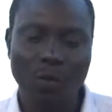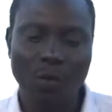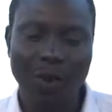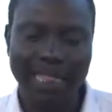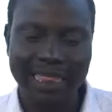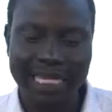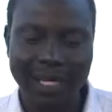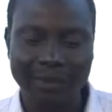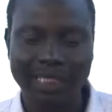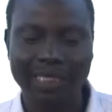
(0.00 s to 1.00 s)

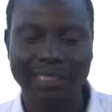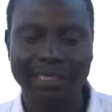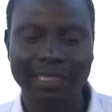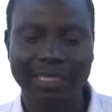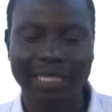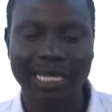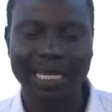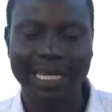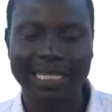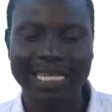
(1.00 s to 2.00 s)

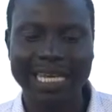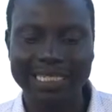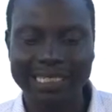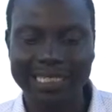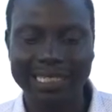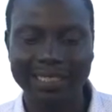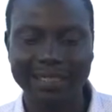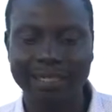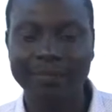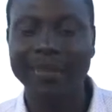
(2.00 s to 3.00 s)

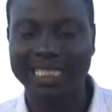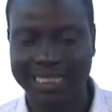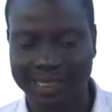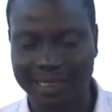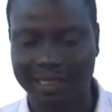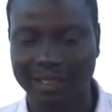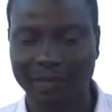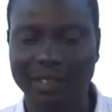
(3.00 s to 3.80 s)
1,018 meters,